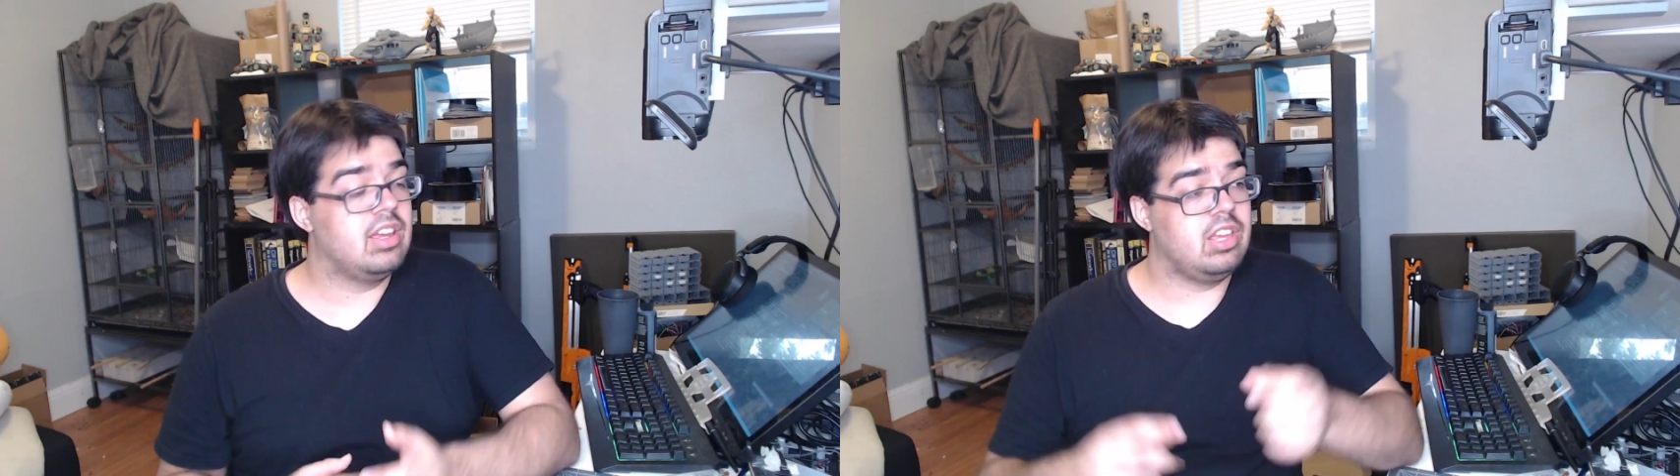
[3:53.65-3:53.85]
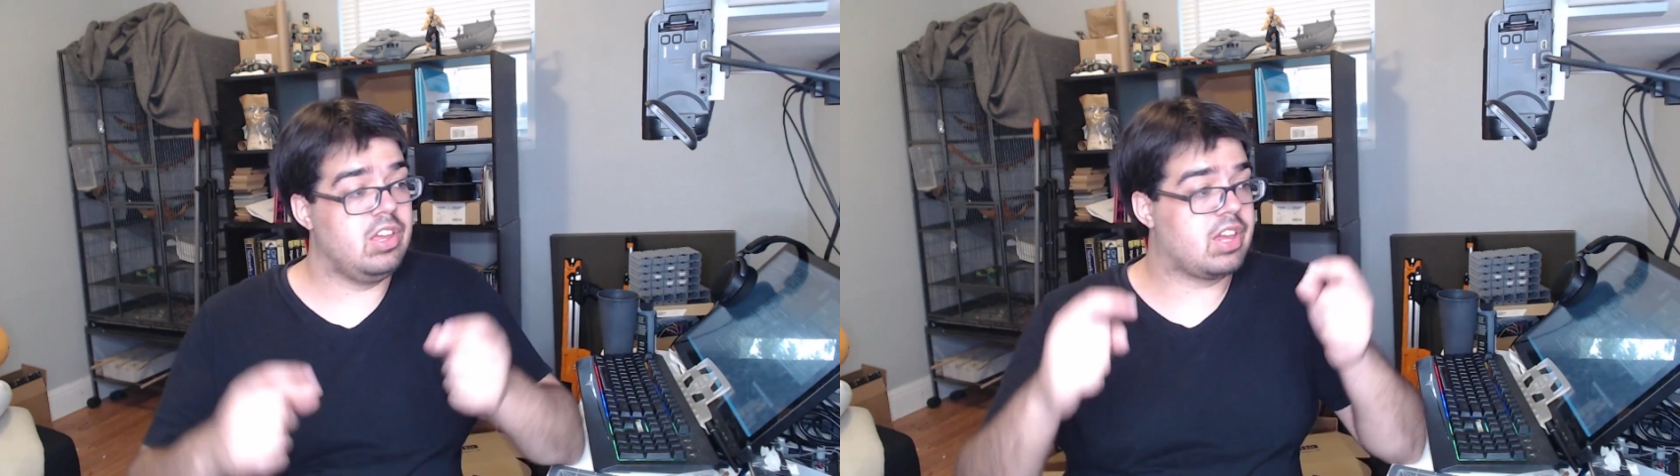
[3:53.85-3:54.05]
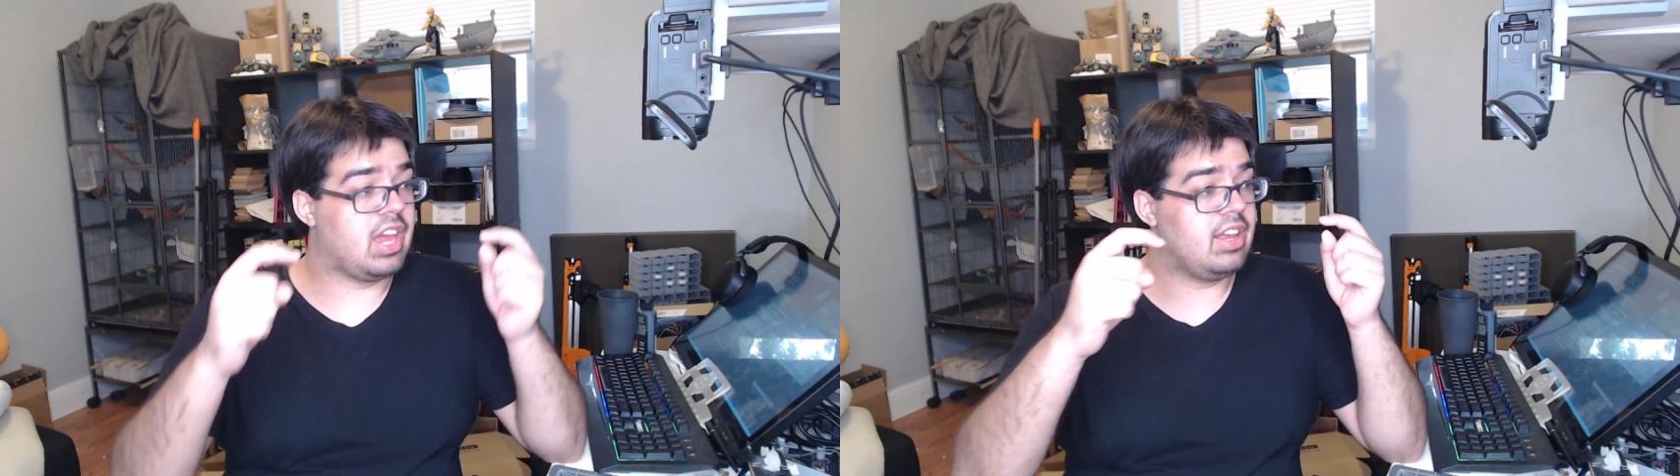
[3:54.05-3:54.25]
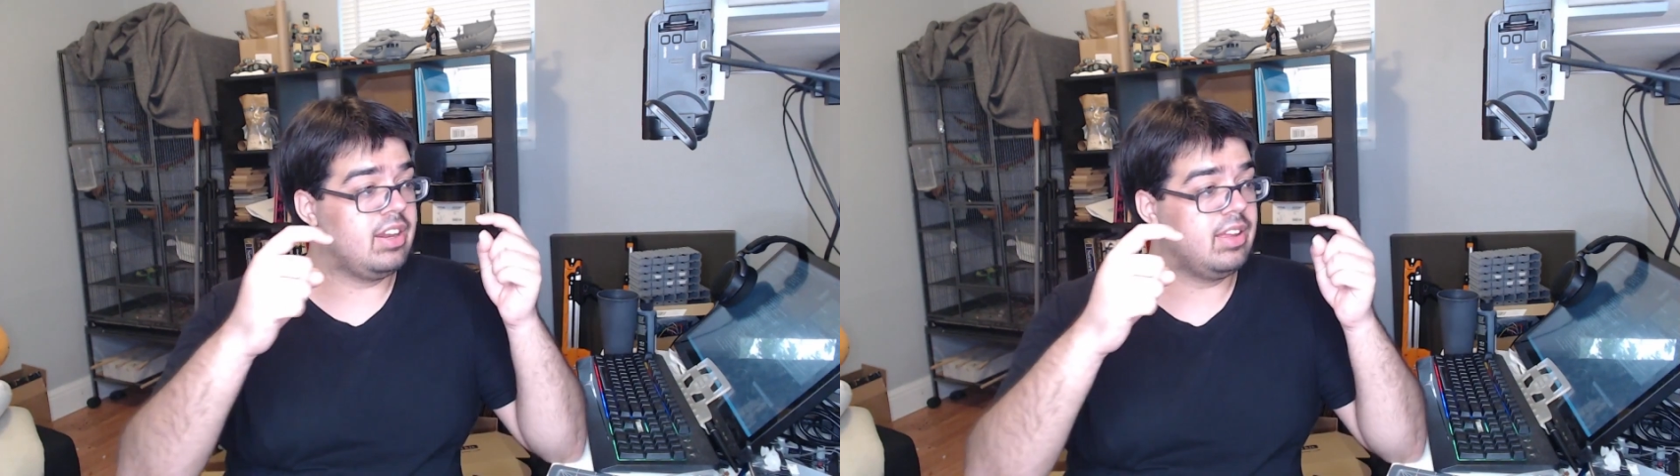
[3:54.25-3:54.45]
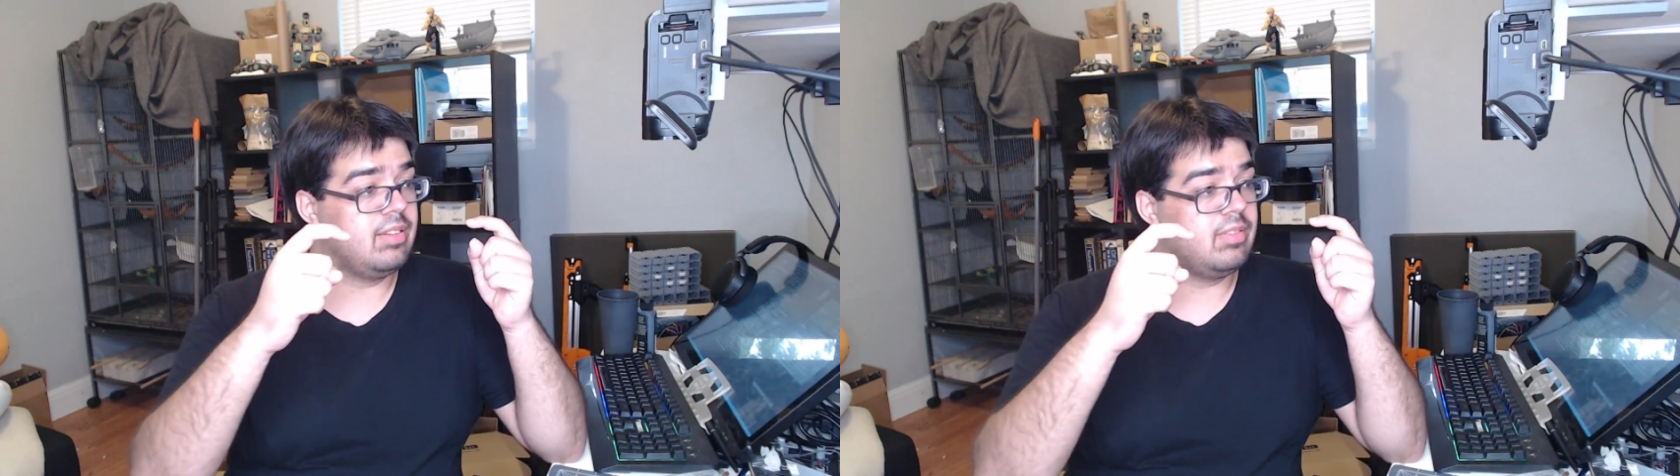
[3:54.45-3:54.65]
you
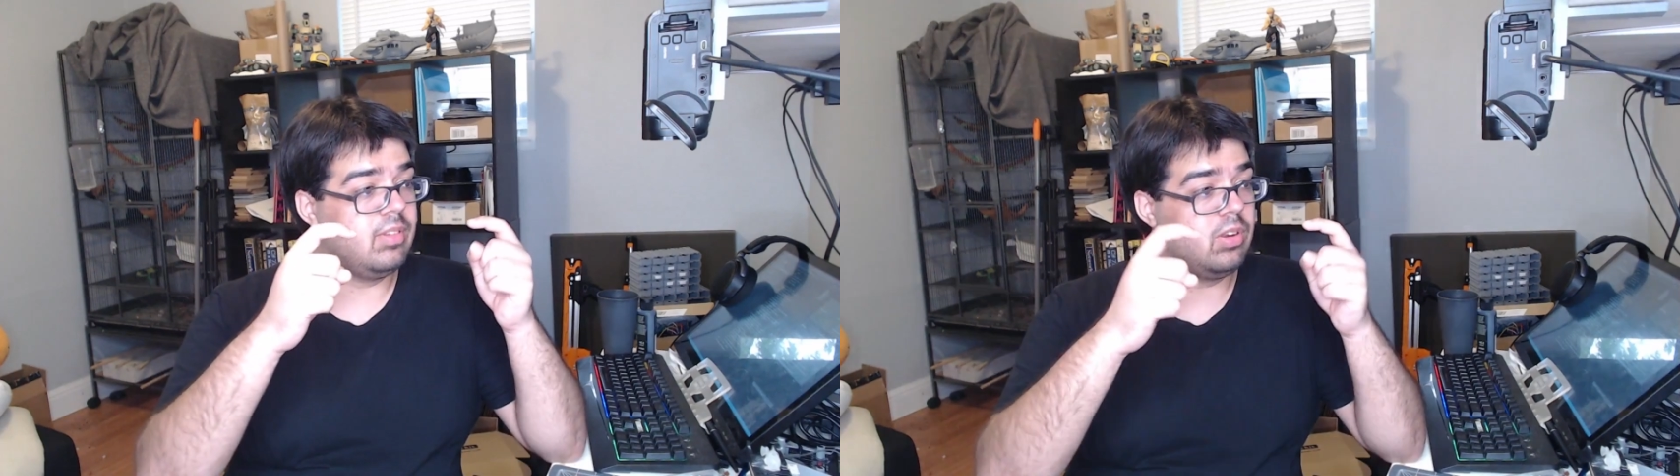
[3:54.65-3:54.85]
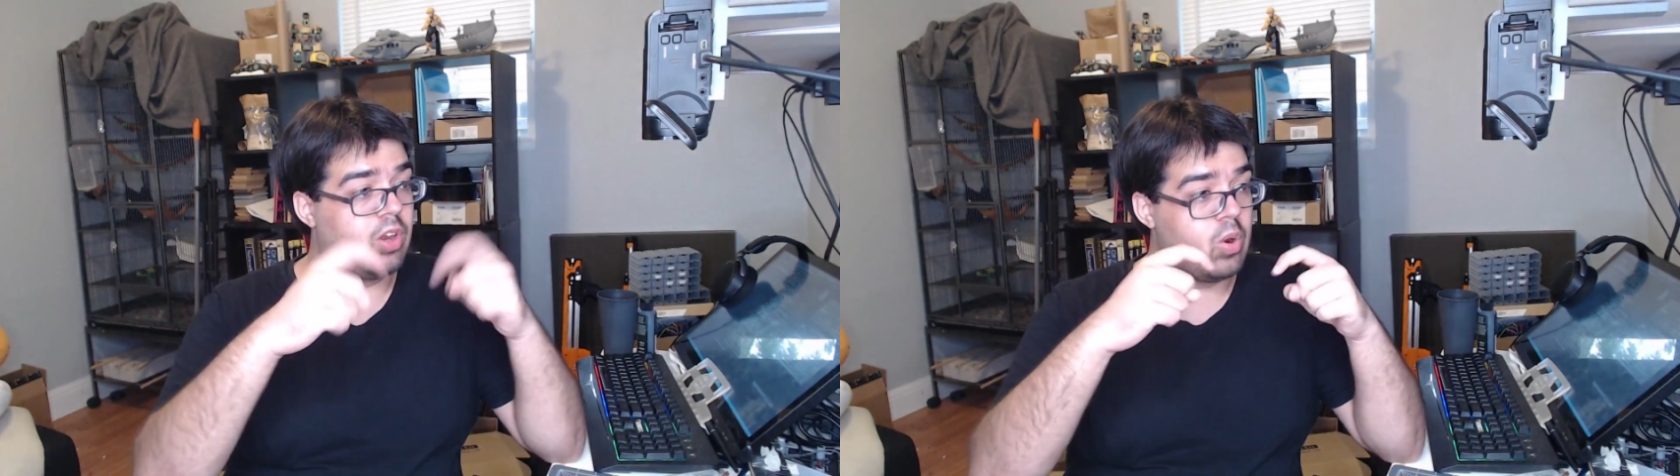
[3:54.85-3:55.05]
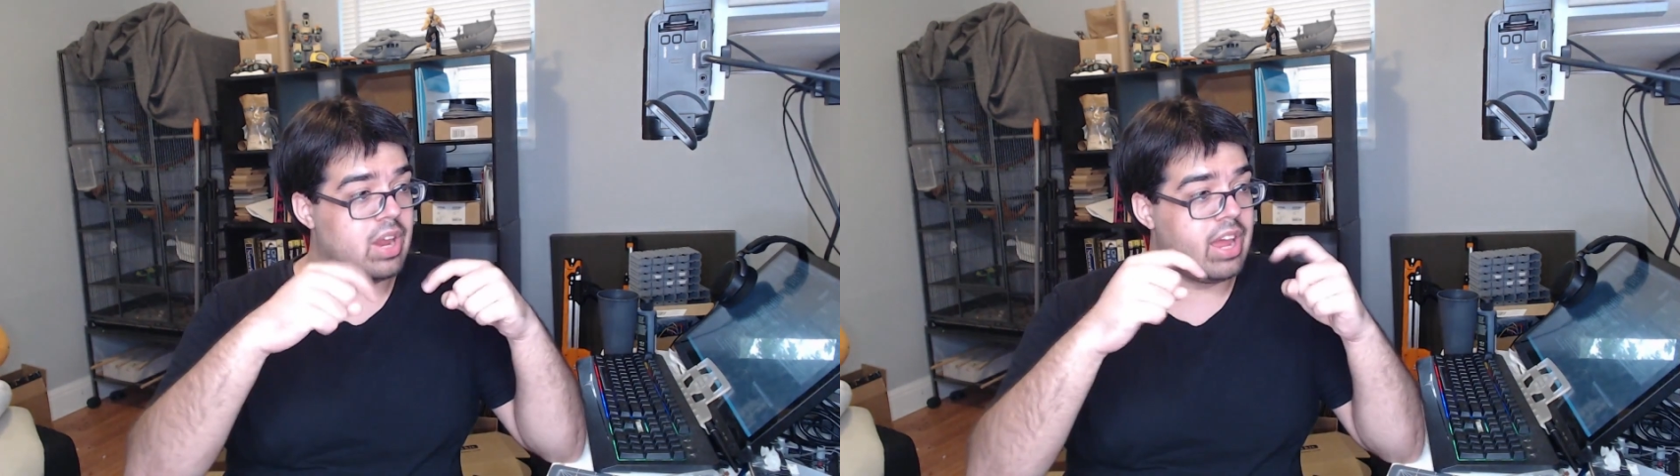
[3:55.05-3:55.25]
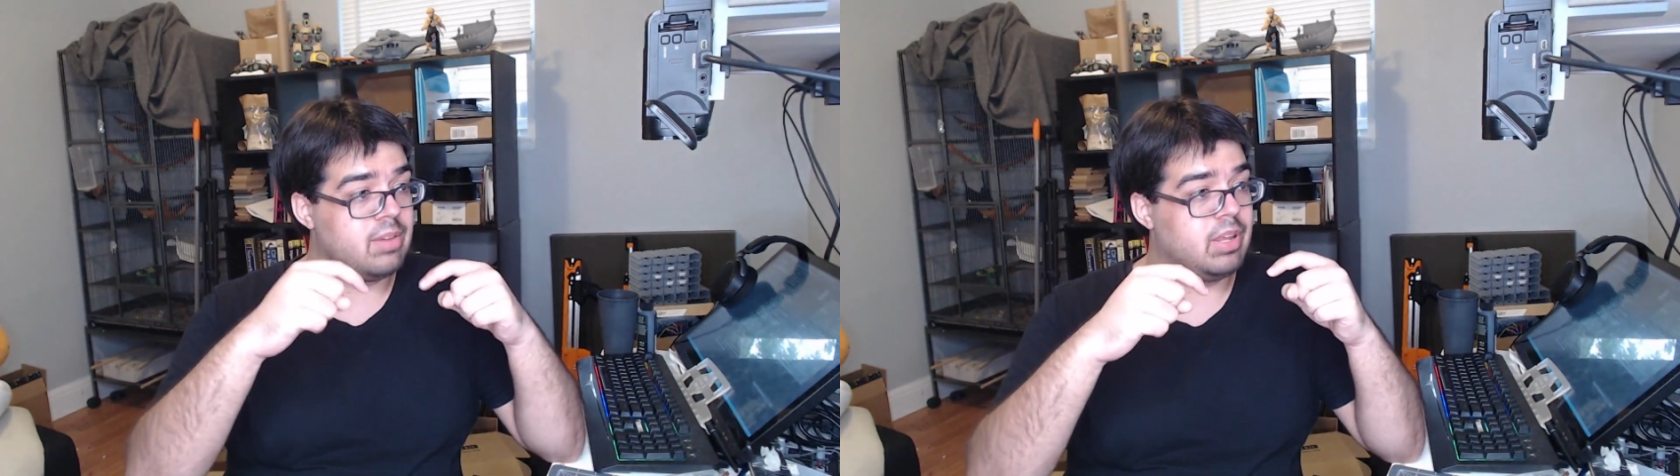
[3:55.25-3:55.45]
can go down